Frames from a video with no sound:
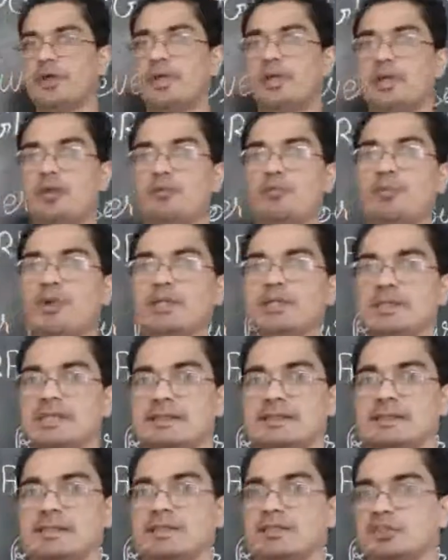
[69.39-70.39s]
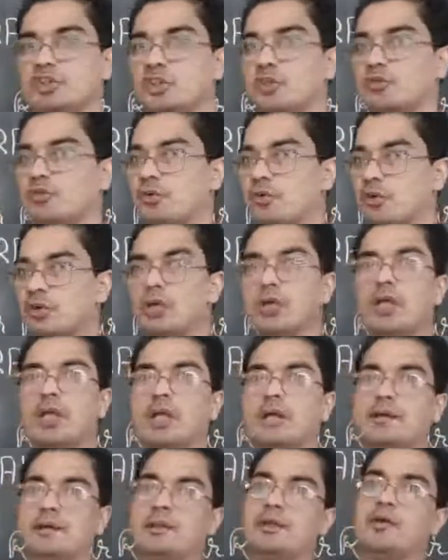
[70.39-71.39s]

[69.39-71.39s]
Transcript: very much essential for